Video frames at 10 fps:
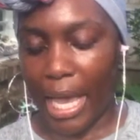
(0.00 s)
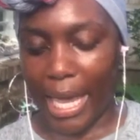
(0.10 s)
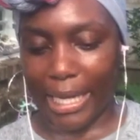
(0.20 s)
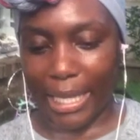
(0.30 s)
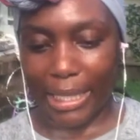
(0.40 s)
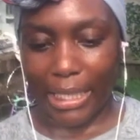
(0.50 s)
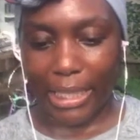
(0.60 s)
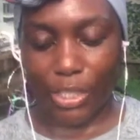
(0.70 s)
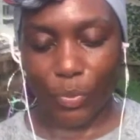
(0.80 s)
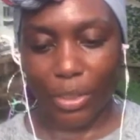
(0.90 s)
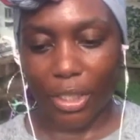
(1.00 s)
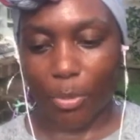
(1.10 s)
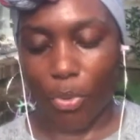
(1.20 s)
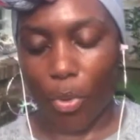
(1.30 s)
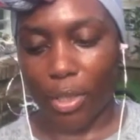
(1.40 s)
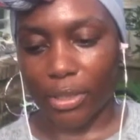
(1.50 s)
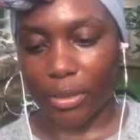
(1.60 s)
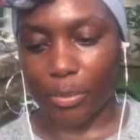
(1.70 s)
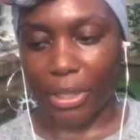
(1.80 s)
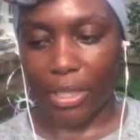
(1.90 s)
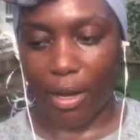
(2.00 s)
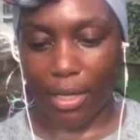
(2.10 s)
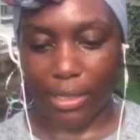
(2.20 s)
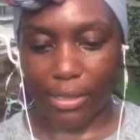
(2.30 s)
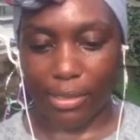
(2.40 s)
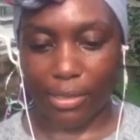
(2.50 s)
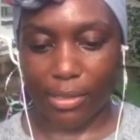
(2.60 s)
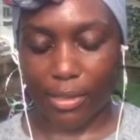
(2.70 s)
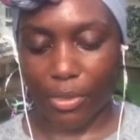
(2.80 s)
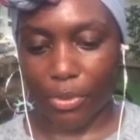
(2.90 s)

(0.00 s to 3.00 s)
And I think that's really important because